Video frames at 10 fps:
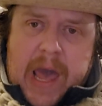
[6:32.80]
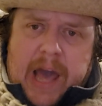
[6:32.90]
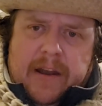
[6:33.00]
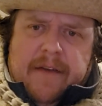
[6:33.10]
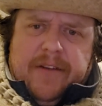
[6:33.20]

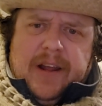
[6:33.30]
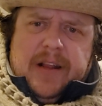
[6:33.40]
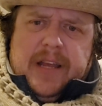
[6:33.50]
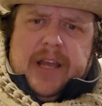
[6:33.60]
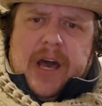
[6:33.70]
And
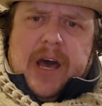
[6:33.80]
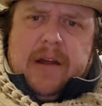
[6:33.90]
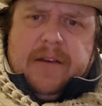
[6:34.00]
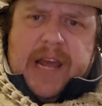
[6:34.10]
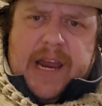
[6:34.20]
definitely
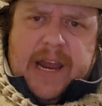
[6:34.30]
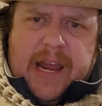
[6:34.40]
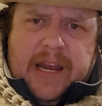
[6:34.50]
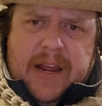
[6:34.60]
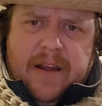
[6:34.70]

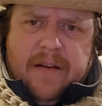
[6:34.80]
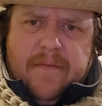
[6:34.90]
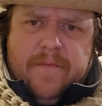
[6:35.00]
1080